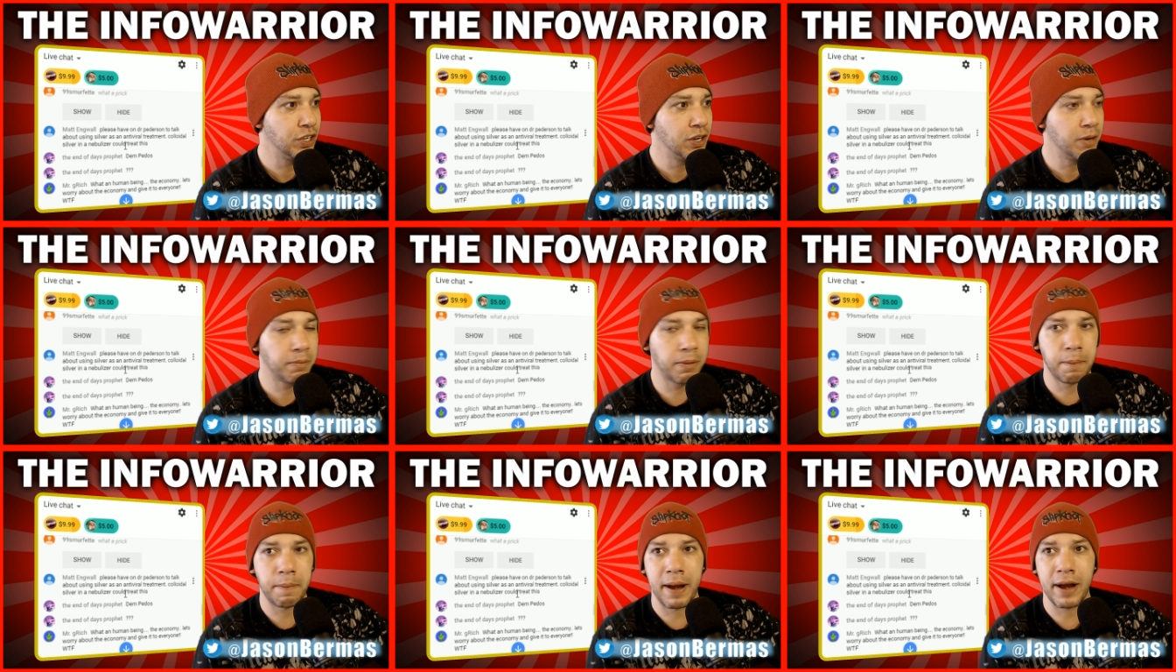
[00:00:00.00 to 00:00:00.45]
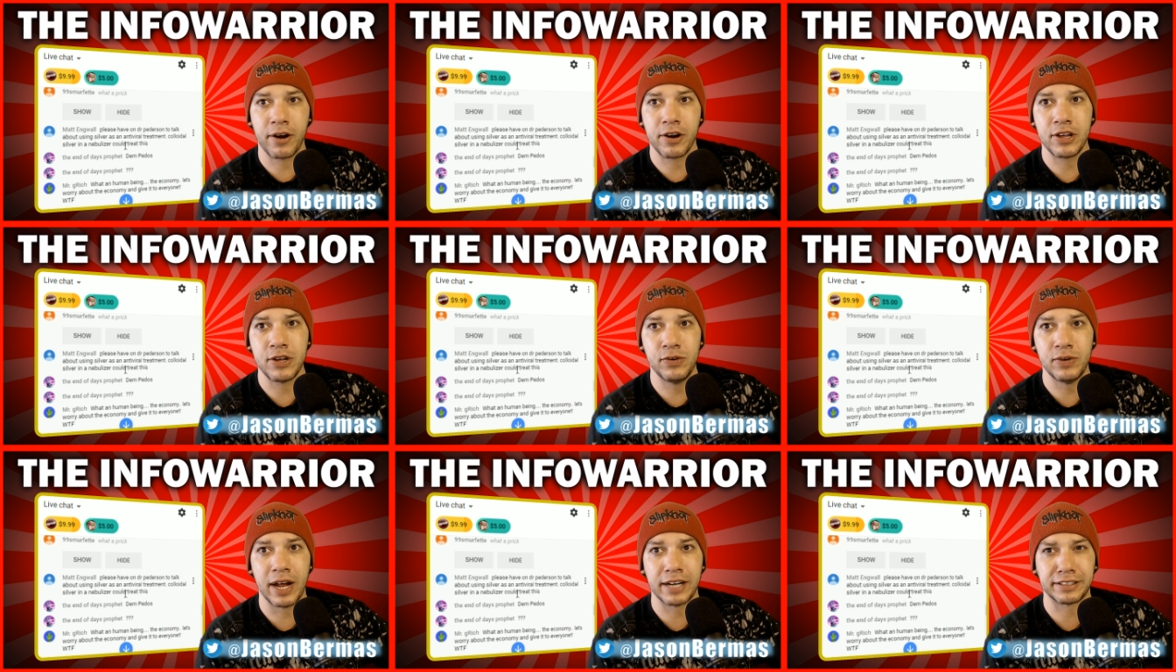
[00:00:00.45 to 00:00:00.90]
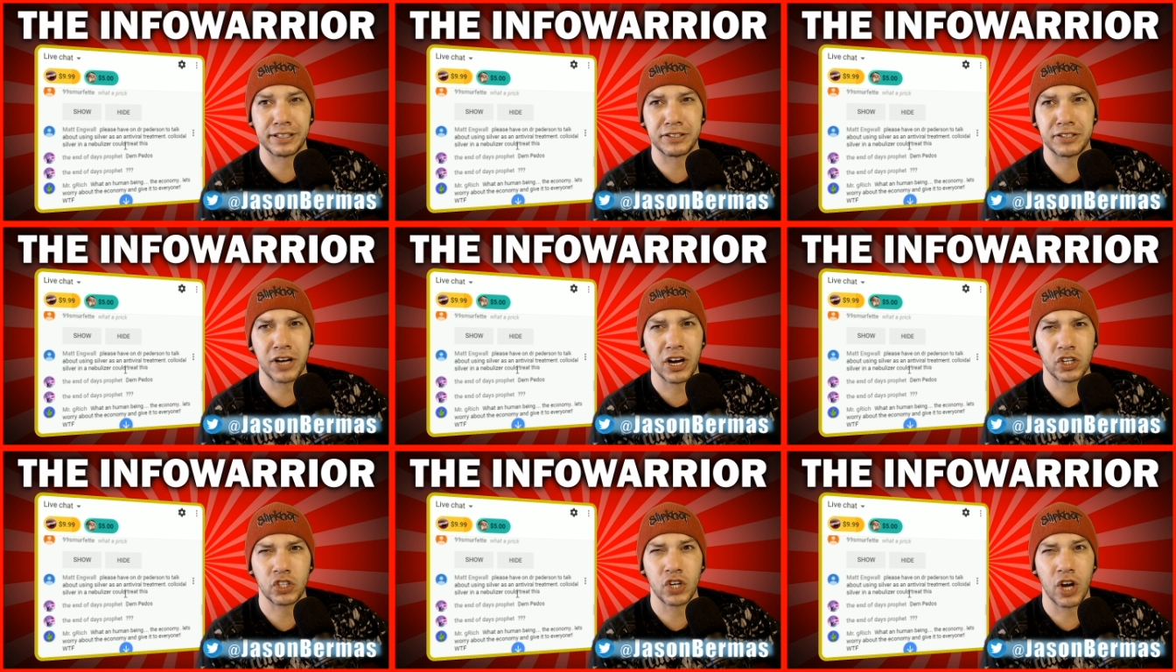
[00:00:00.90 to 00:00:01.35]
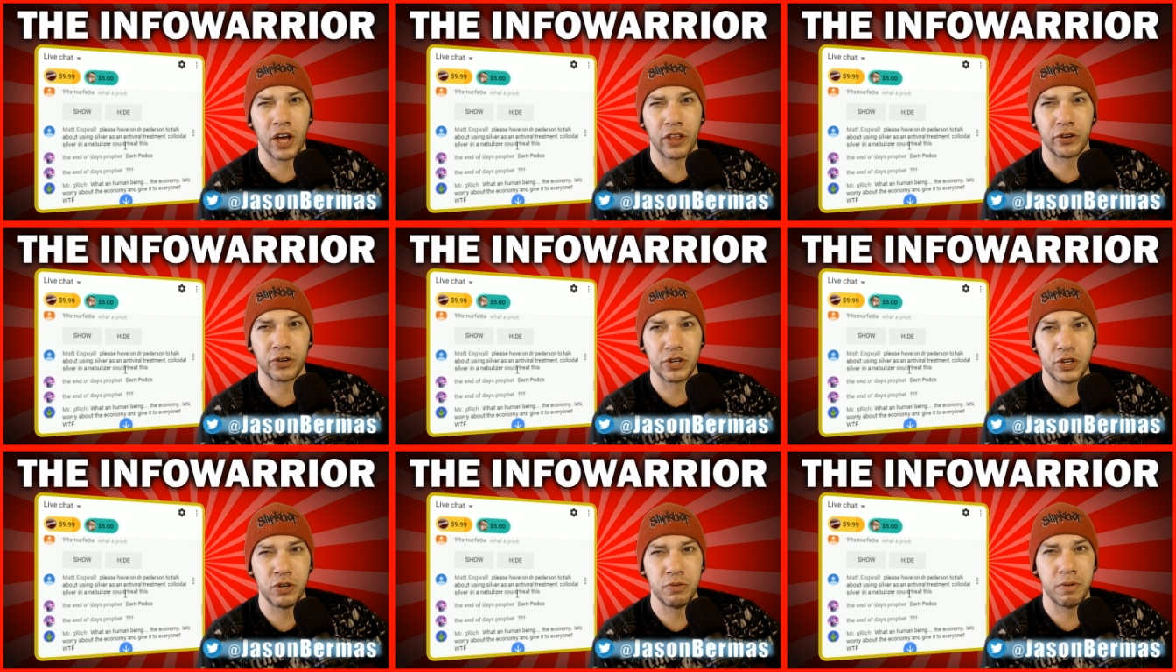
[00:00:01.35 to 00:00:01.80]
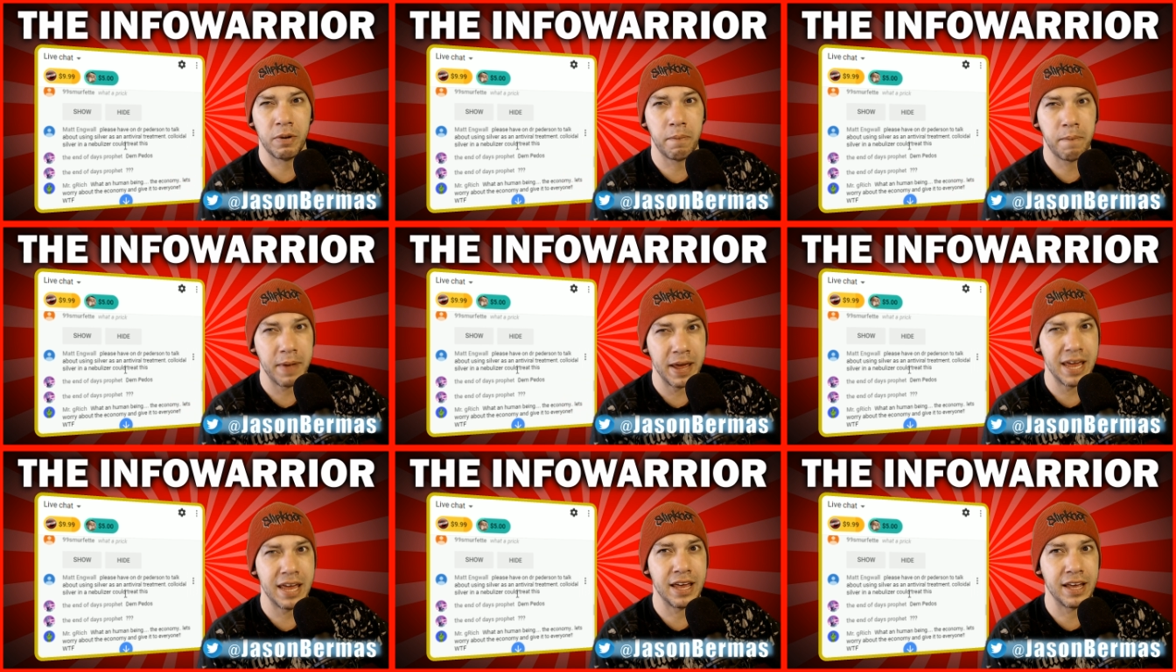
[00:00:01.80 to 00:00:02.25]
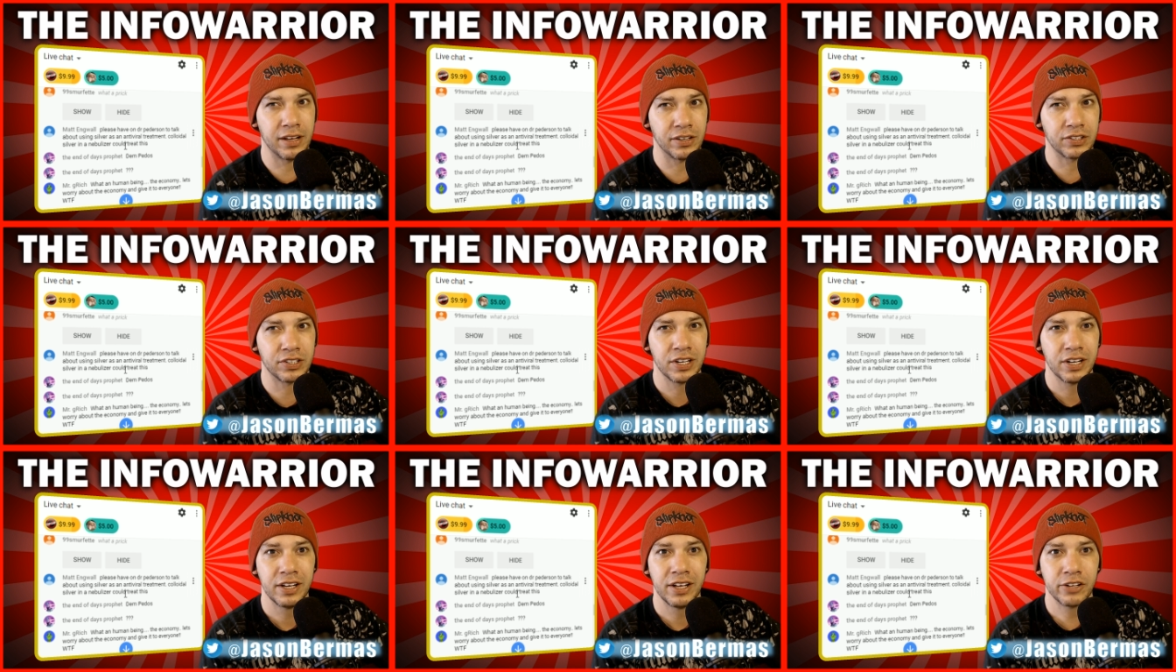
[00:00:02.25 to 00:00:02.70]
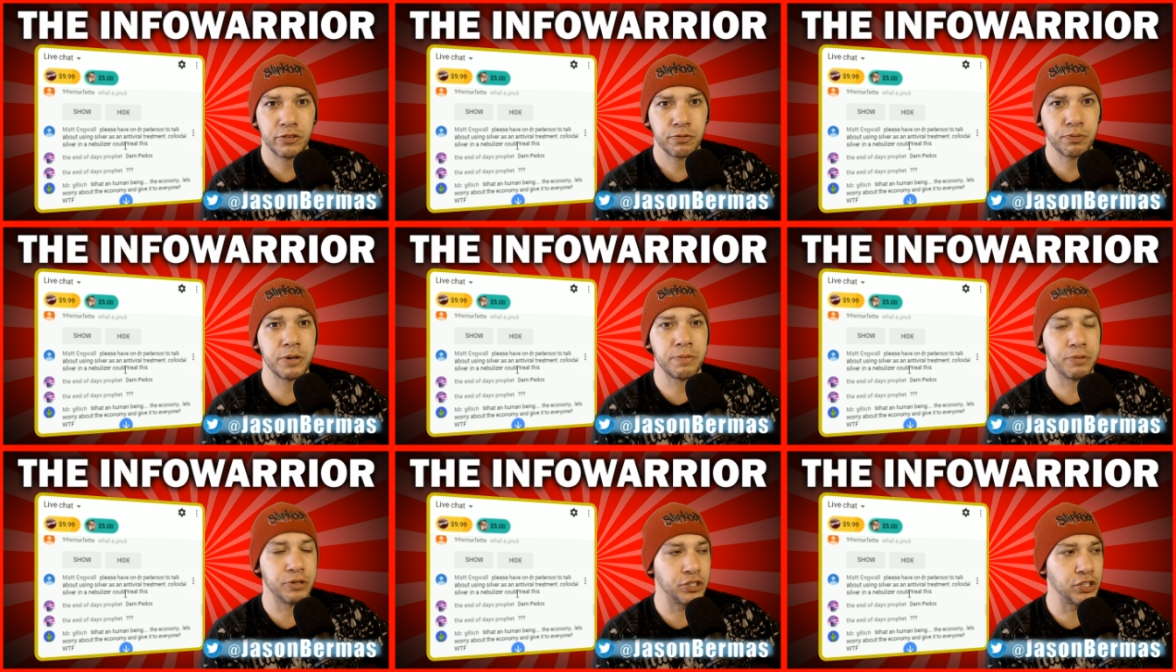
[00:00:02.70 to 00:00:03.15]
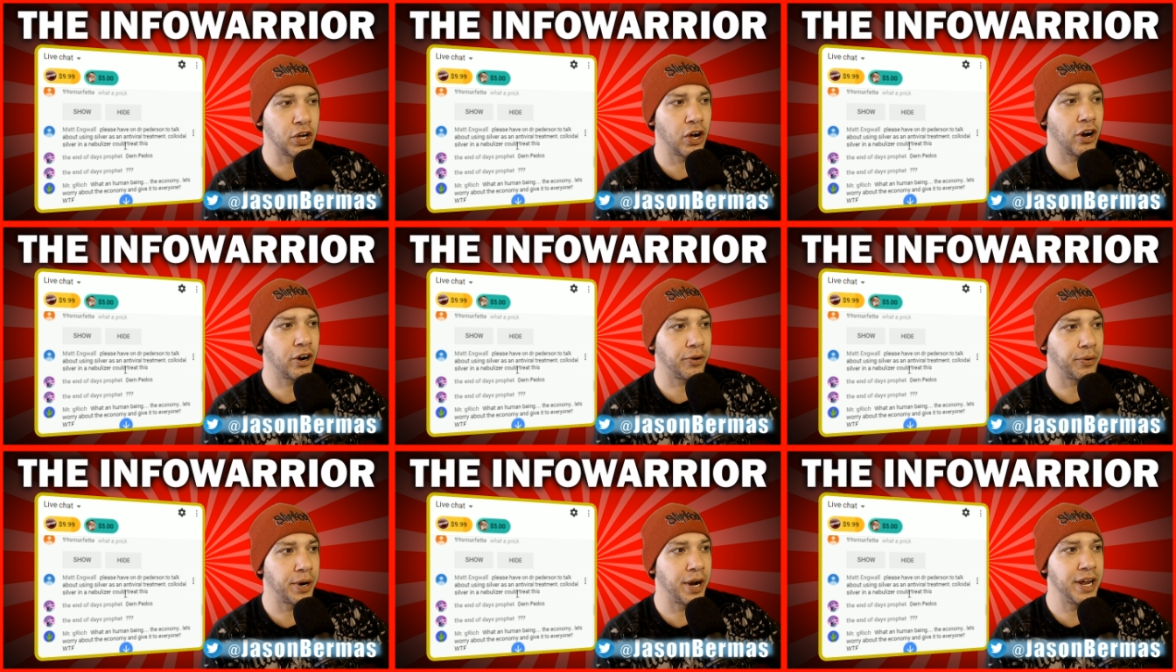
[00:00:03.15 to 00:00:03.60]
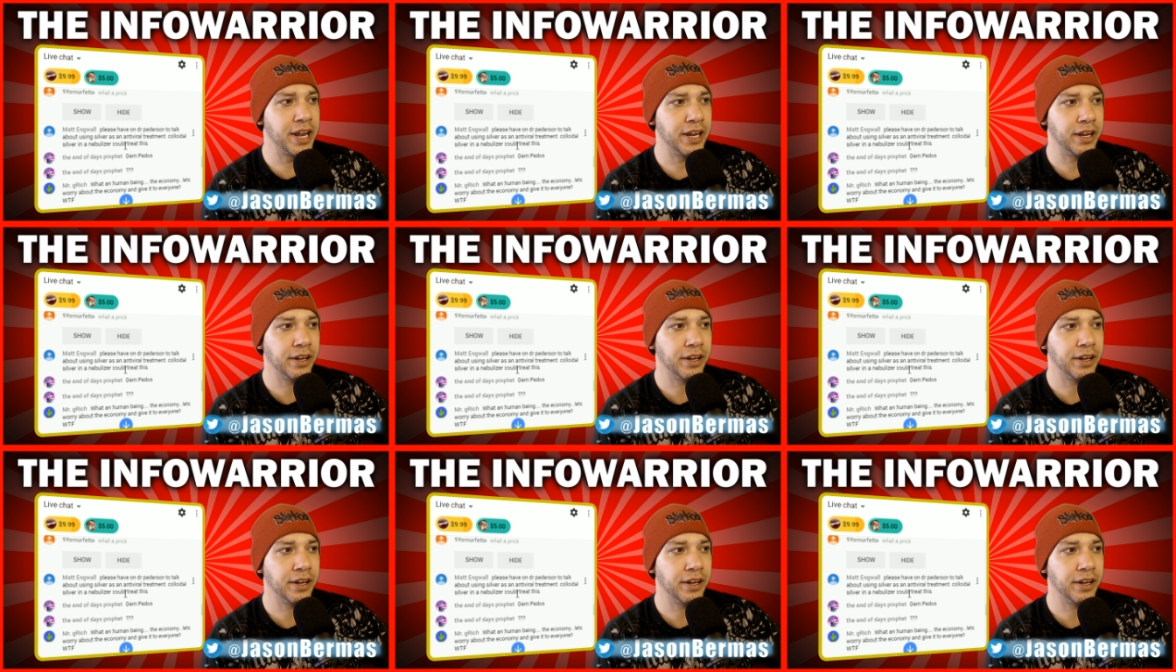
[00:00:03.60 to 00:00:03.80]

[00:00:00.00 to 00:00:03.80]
preparing you not to touch other human beings, it's pretty bizarre, right?